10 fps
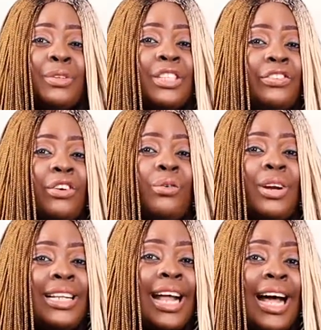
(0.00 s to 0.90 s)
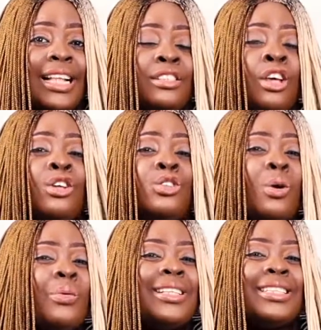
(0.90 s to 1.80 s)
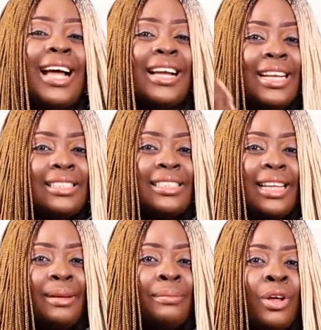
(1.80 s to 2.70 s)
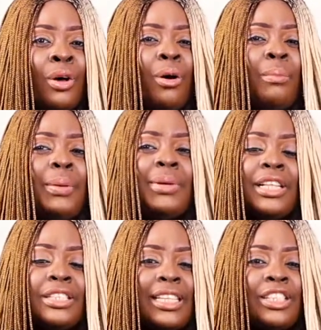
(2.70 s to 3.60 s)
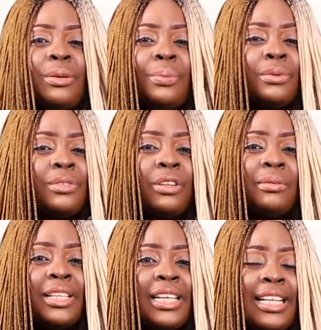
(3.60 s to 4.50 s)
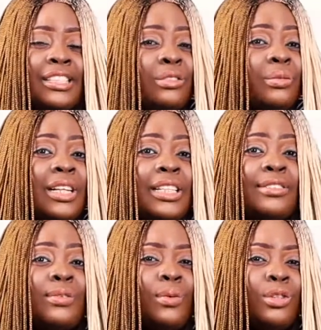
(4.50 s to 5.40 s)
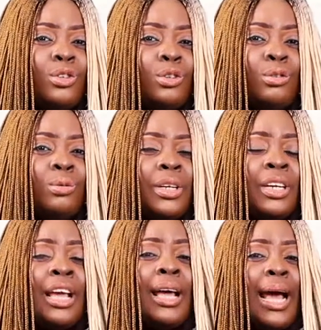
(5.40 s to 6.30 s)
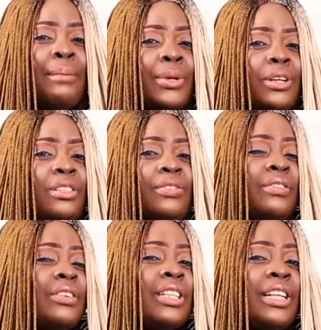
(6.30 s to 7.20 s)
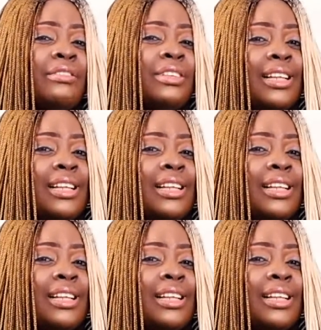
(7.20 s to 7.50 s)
But if you're running ads to retarget them, or maybe they search up for something that is related to what you're doing, and because if you've created a